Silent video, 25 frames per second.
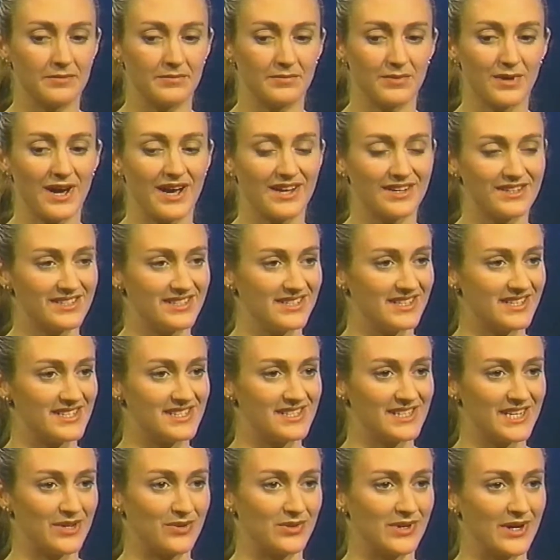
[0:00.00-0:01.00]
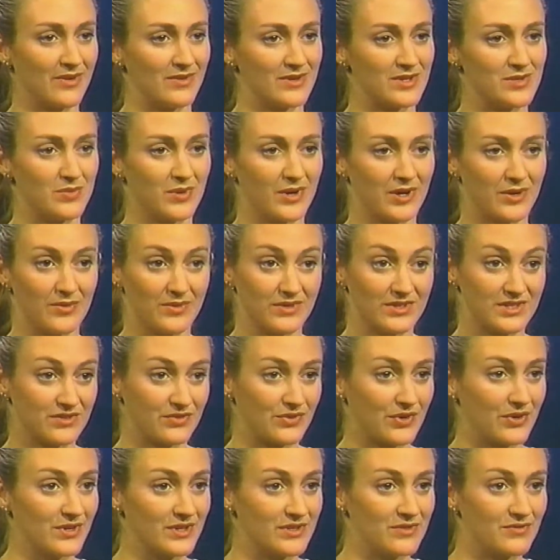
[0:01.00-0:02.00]
Got to see the city where I was born, which is, of
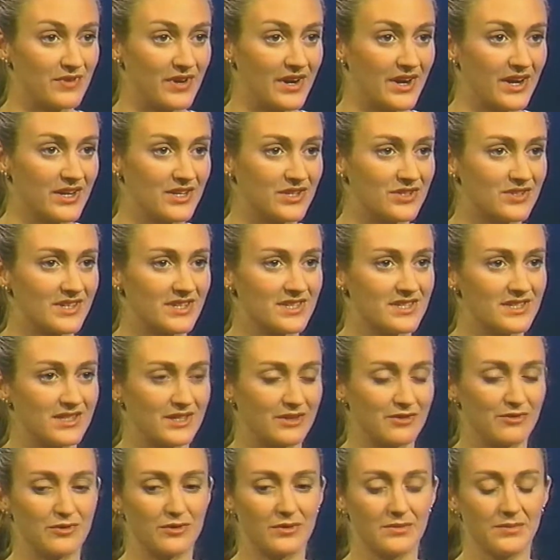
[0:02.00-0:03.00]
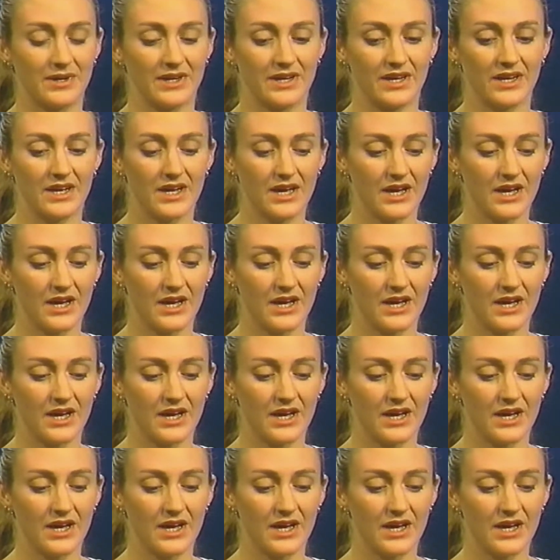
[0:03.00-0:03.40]
course, very interesting for me.